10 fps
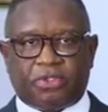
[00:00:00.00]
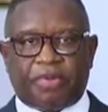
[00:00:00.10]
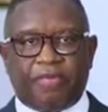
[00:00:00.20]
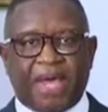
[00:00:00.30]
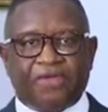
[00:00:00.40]
to
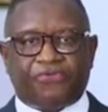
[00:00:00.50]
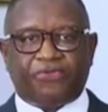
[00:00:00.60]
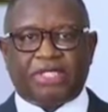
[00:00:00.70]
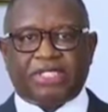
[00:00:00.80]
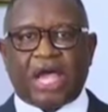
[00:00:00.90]
be
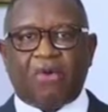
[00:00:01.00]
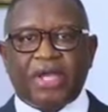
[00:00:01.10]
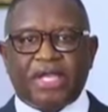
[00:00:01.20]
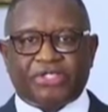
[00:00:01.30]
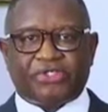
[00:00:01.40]
mindful that
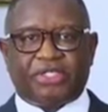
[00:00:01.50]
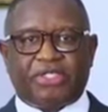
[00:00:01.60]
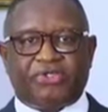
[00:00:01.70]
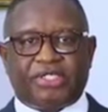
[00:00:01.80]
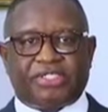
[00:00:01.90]
our national
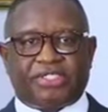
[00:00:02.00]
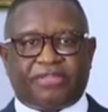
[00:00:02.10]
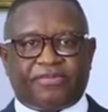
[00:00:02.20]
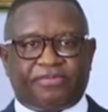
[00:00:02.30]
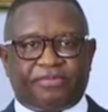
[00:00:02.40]
unity,